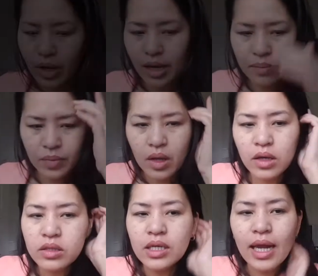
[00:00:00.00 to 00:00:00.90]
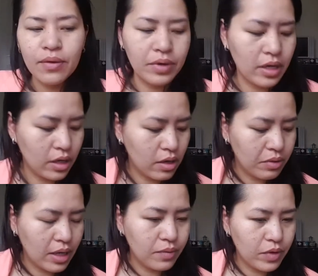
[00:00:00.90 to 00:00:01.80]
Okay, so now we're gonna go
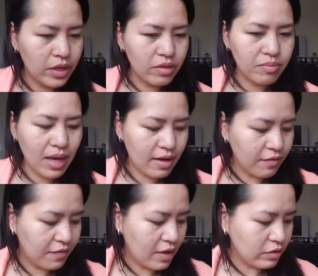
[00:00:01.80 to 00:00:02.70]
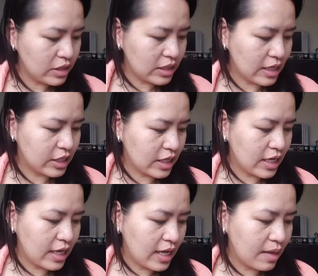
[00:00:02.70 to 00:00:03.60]
in with my
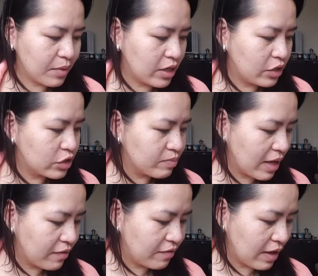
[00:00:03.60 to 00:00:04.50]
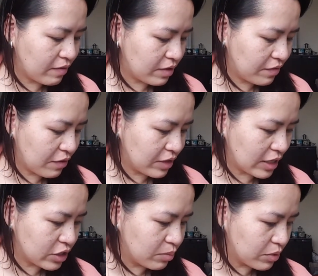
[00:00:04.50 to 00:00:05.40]
foundation, and I'm gonna use my favorite
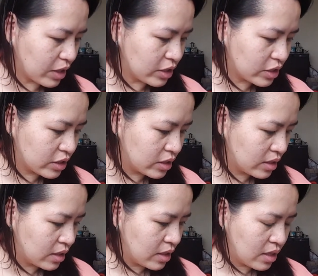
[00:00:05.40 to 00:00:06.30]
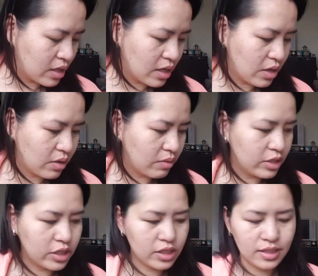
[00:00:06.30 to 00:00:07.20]
foundation brush.
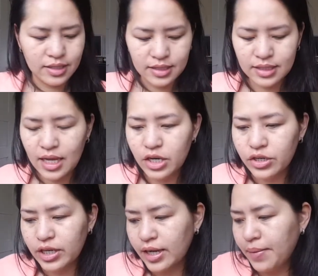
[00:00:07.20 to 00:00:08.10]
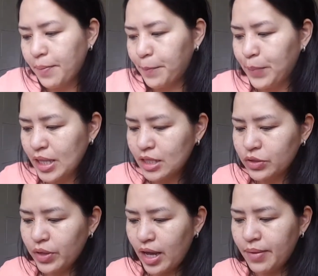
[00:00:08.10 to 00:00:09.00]
It's kind of dirty, but that's
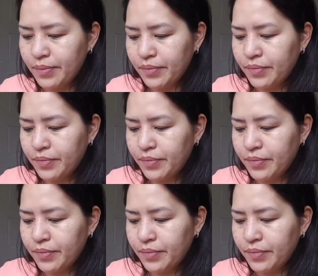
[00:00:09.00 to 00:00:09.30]
okay.